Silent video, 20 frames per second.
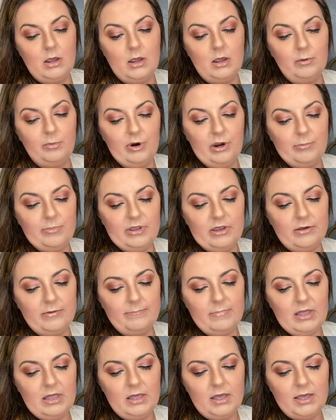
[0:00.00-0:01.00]

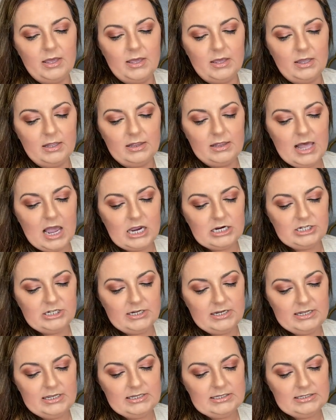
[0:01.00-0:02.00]
Premium Lash
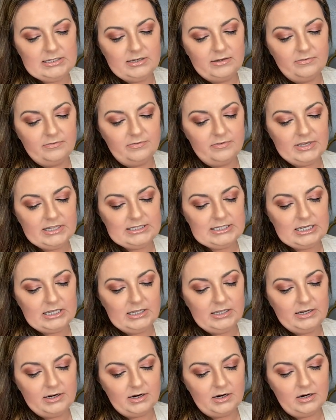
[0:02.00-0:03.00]
Adhesive. It's
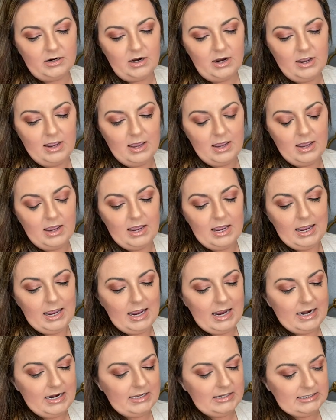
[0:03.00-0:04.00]
clear,
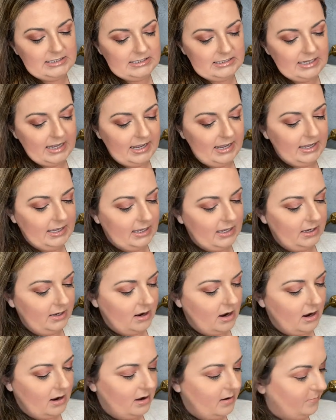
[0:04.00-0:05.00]
and it's like,
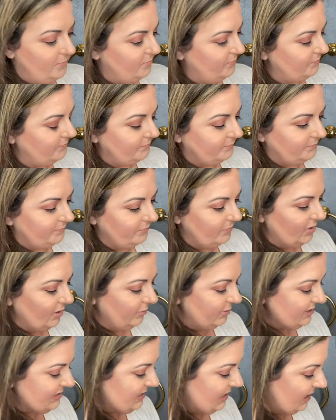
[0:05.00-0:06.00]
the
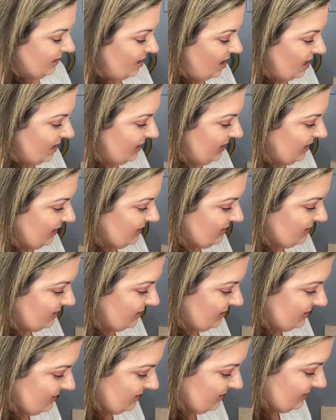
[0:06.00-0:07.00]
reason I got it is
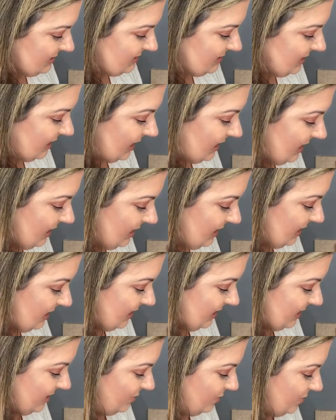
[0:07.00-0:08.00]
because it said
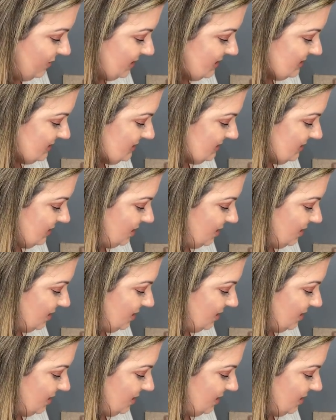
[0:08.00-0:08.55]
that it was